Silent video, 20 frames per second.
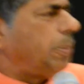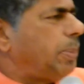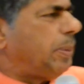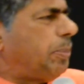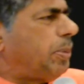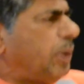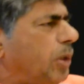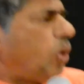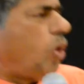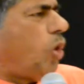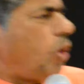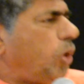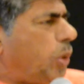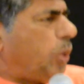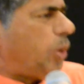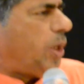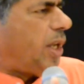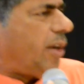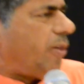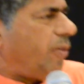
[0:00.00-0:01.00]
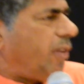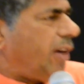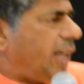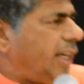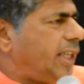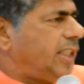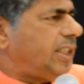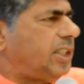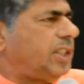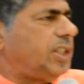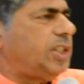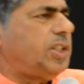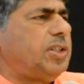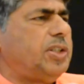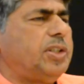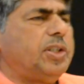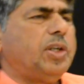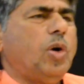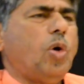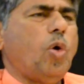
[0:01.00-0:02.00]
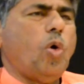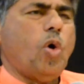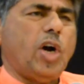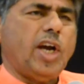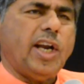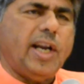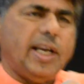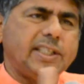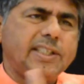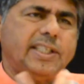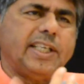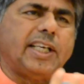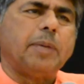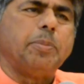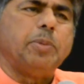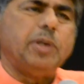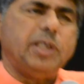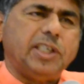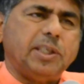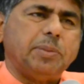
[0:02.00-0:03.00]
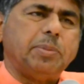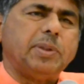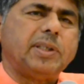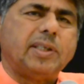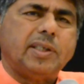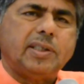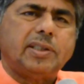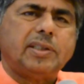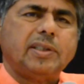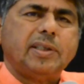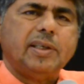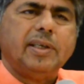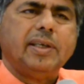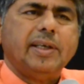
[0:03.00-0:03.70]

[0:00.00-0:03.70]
people go to their villages, organize the community, because